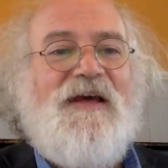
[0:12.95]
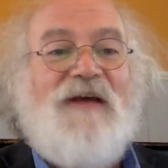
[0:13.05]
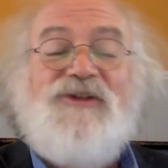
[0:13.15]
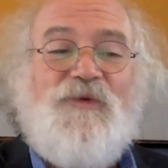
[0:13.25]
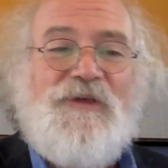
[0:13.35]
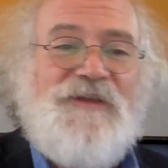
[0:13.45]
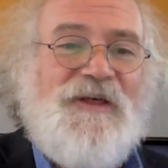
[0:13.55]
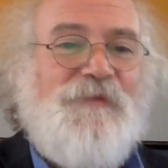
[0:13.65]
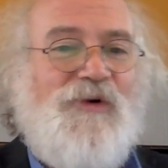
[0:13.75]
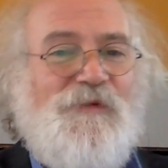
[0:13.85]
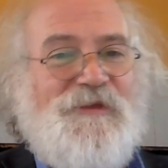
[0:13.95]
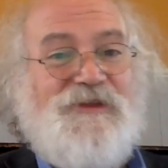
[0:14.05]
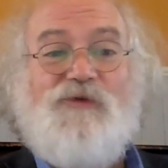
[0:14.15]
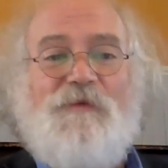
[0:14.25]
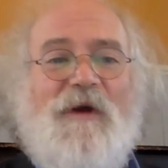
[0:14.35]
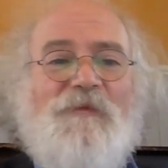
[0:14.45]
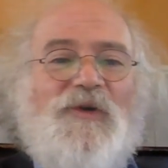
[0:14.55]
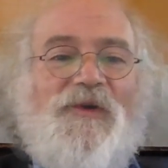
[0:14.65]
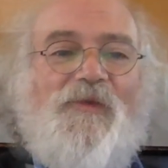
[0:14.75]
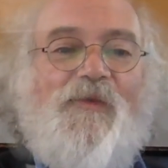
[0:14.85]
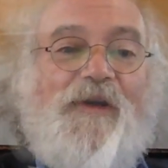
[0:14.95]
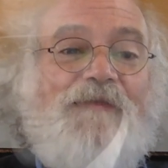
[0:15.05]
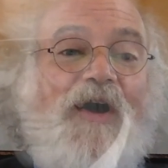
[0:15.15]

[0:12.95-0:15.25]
I just want to take a moment to remember one of